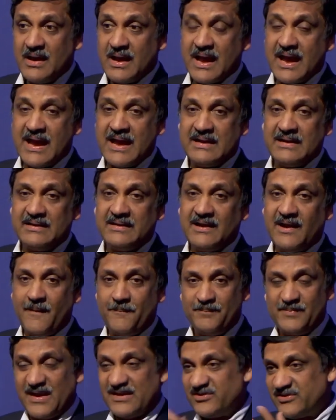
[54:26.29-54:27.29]
And
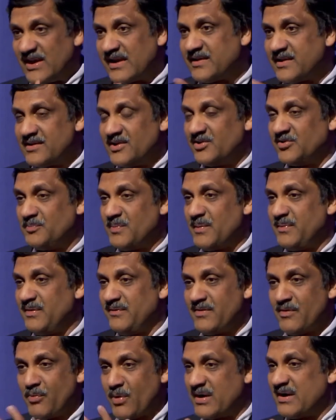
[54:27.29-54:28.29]
second is maybe
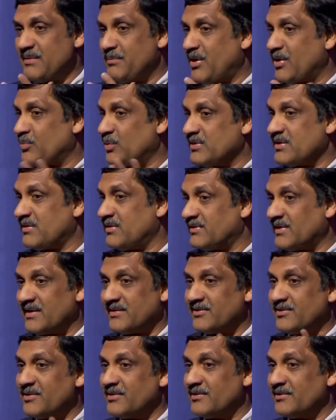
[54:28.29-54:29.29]
we're worried about what the result
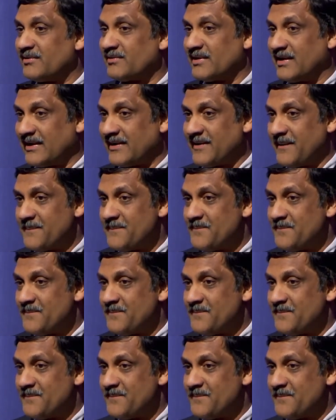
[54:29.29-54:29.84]
is going to look like.